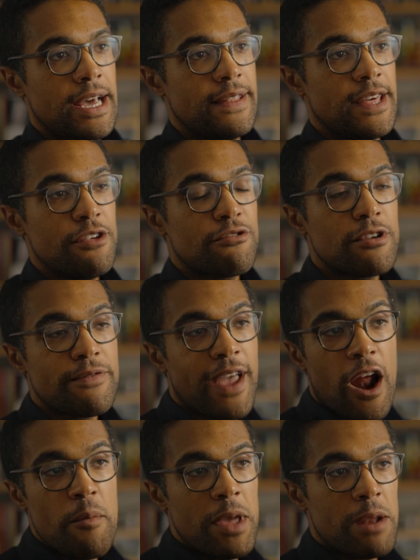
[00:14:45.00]
the history of
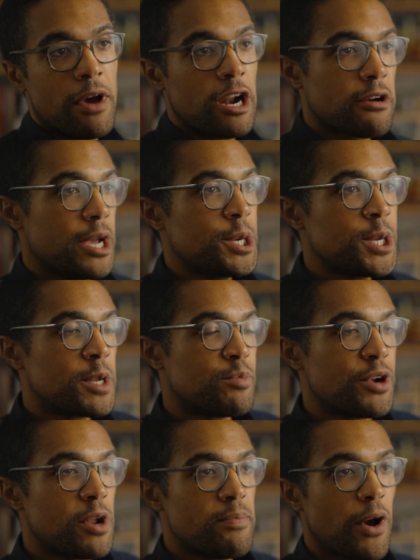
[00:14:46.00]
Caribbean migration to
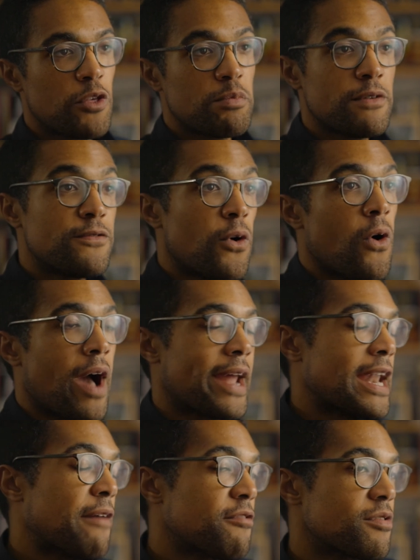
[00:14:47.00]
Britain both before
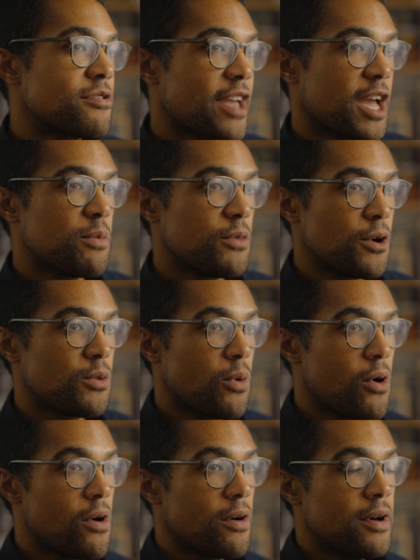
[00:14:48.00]
and after the Second World
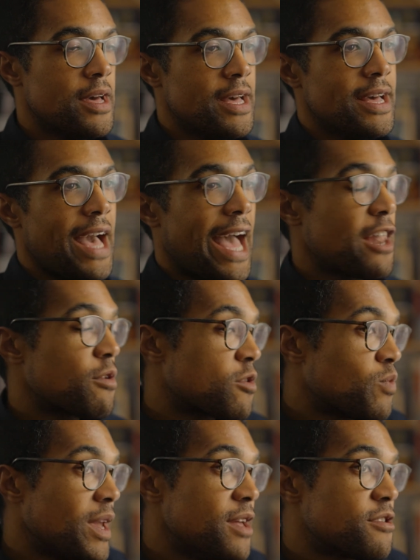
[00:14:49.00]
War, and as
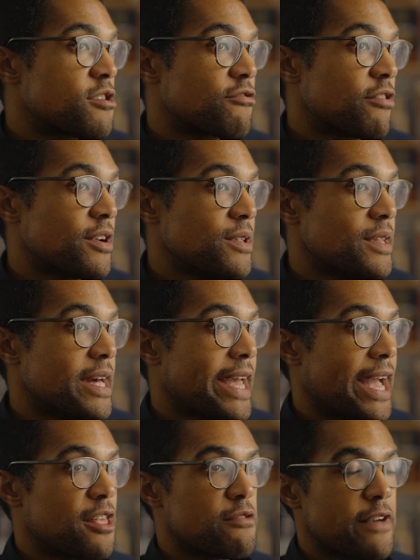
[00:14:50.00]
well as a struggle
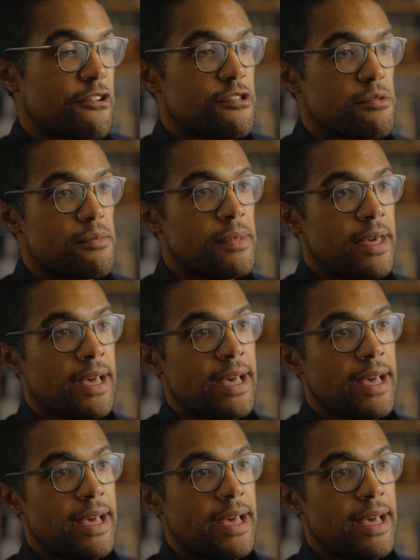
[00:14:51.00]
against fascism,